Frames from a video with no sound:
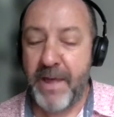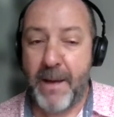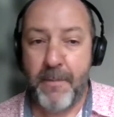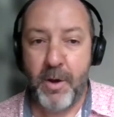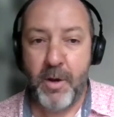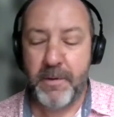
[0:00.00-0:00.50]
of
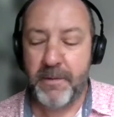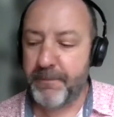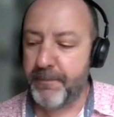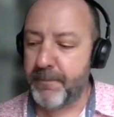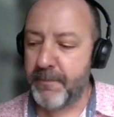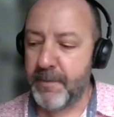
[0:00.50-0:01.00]
that
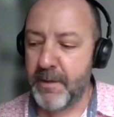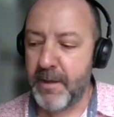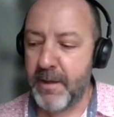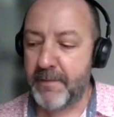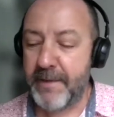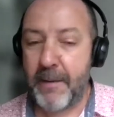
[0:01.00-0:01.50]
moment,
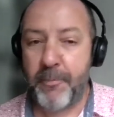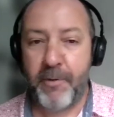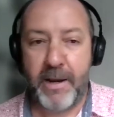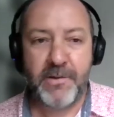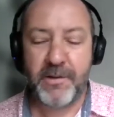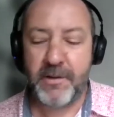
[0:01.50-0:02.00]
a
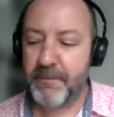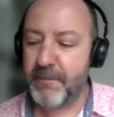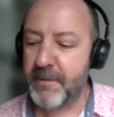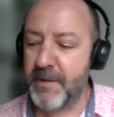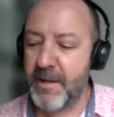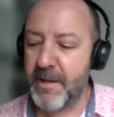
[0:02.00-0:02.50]

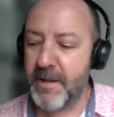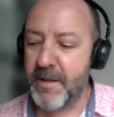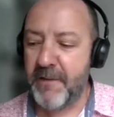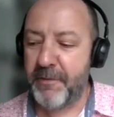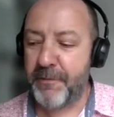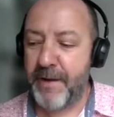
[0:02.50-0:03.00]
celebration
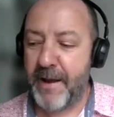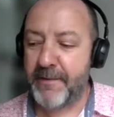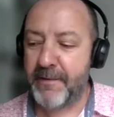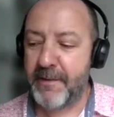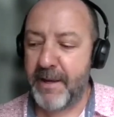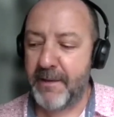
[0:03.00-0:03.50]
of the
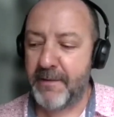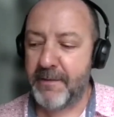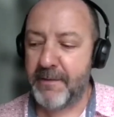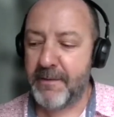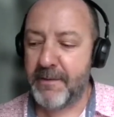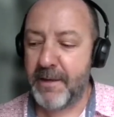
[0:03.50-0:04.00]
fact that
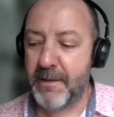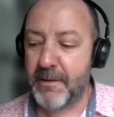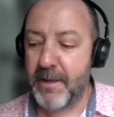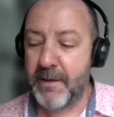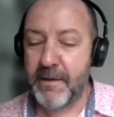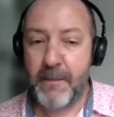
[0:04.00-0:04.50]

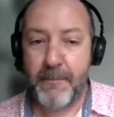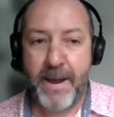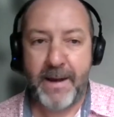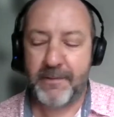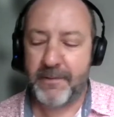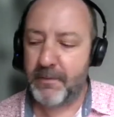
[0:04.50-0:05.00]
they'd come
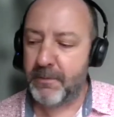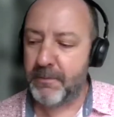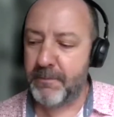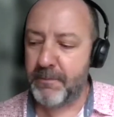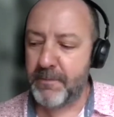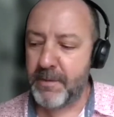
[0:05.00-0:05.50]
back
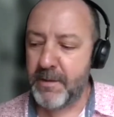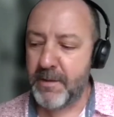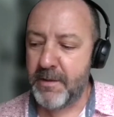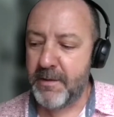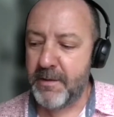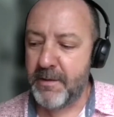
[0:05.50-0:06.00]
to
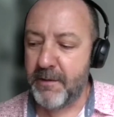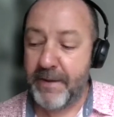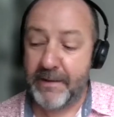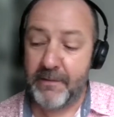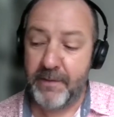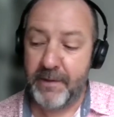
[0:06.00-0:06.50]

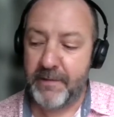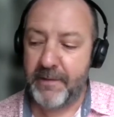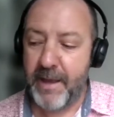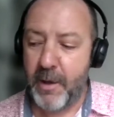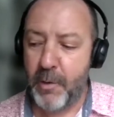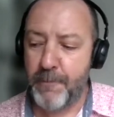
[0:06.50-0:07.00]
effectively to
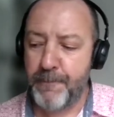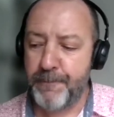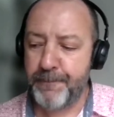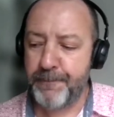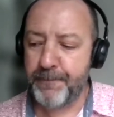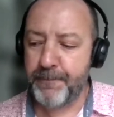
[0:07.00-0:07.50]
their home.